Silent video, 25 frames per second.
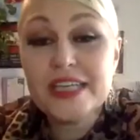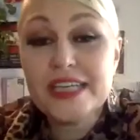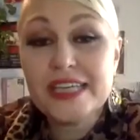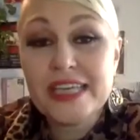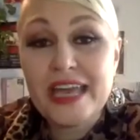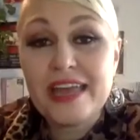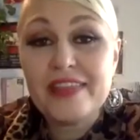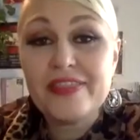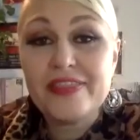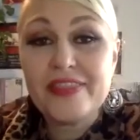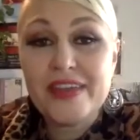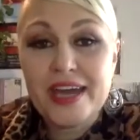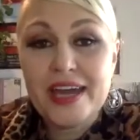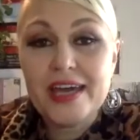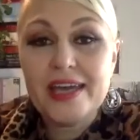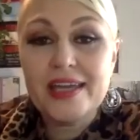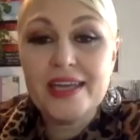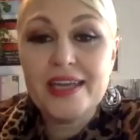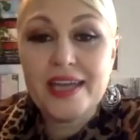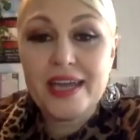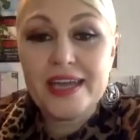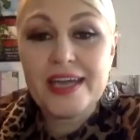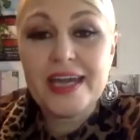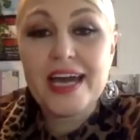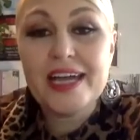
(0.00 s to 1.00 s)
get that, and
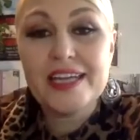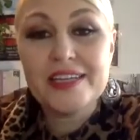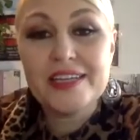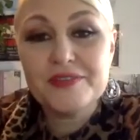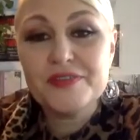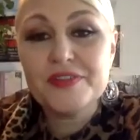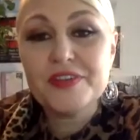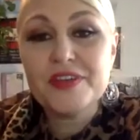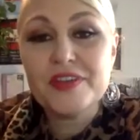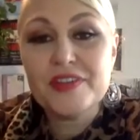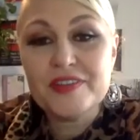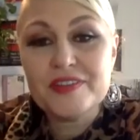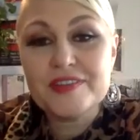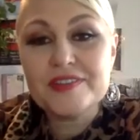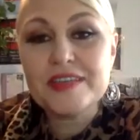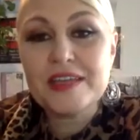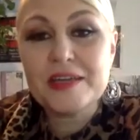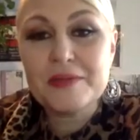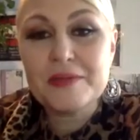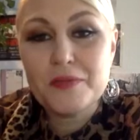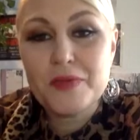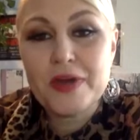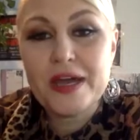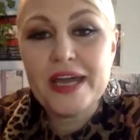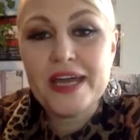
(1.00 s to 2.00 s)
I kind of feel the
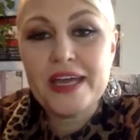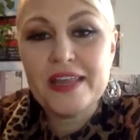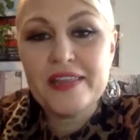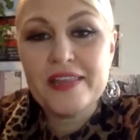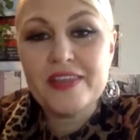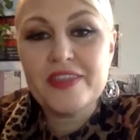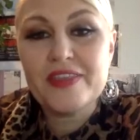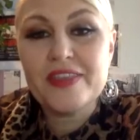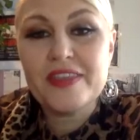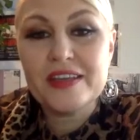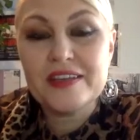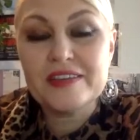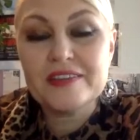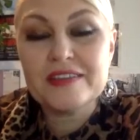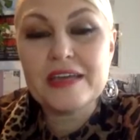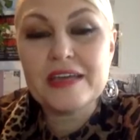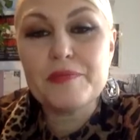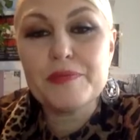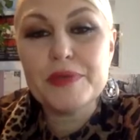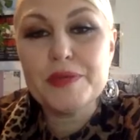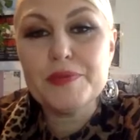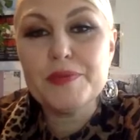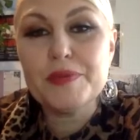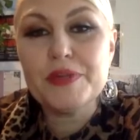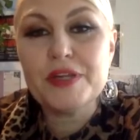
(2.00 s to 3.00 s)
same way. The things that
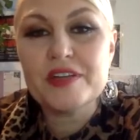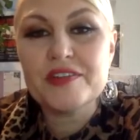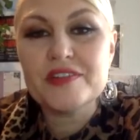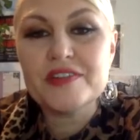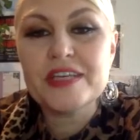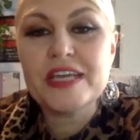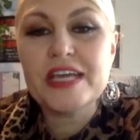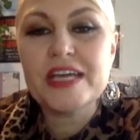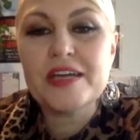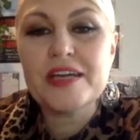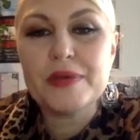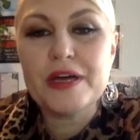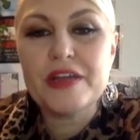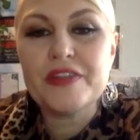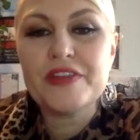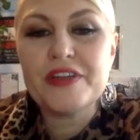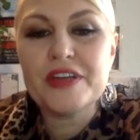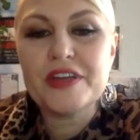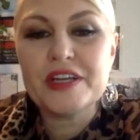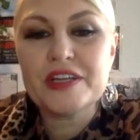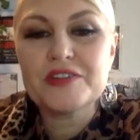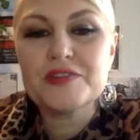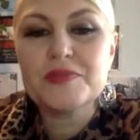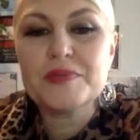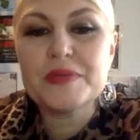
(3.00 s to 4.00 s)
people are saying about their
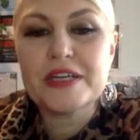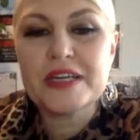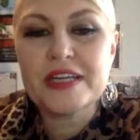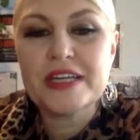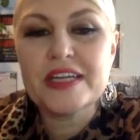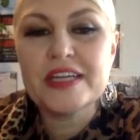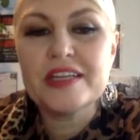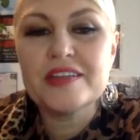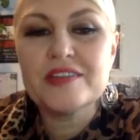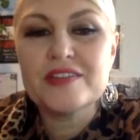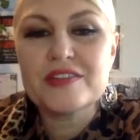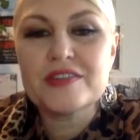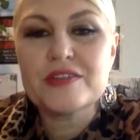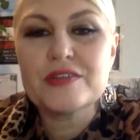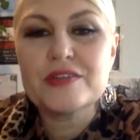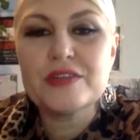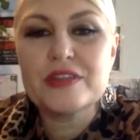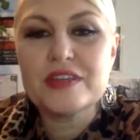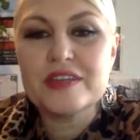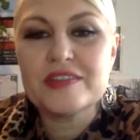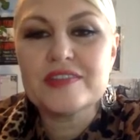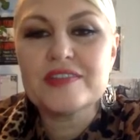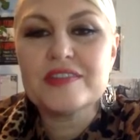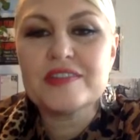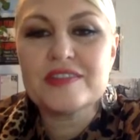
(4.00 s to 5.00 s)
experience through
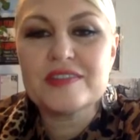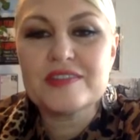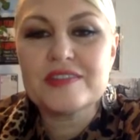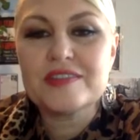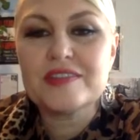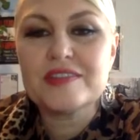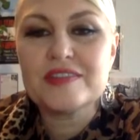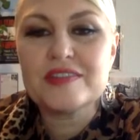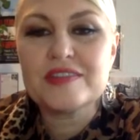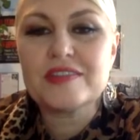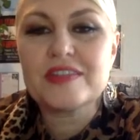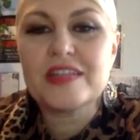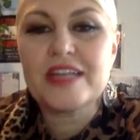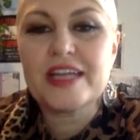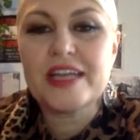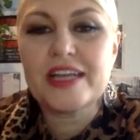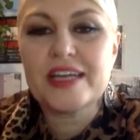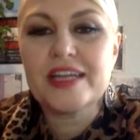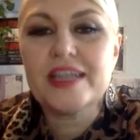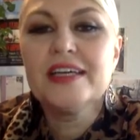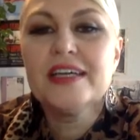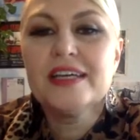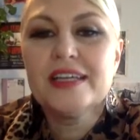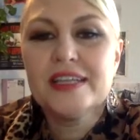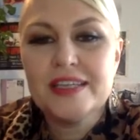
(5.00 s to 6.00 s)
this is just like
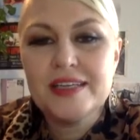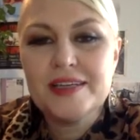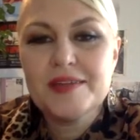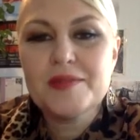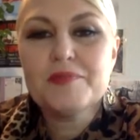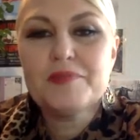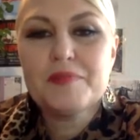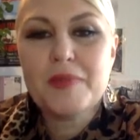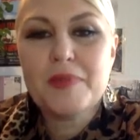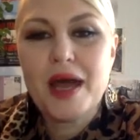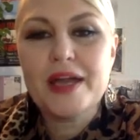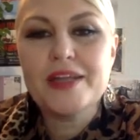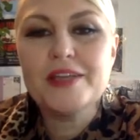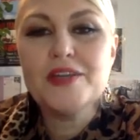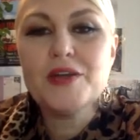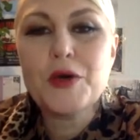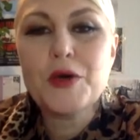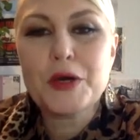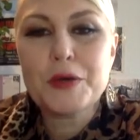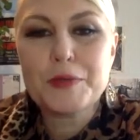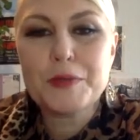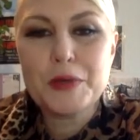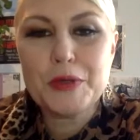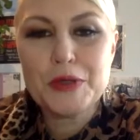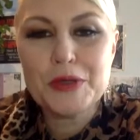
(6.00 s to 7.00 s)
my
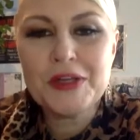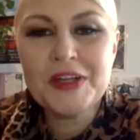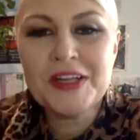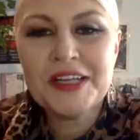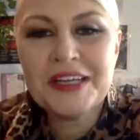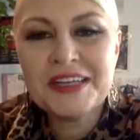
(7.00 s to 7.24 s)
normal.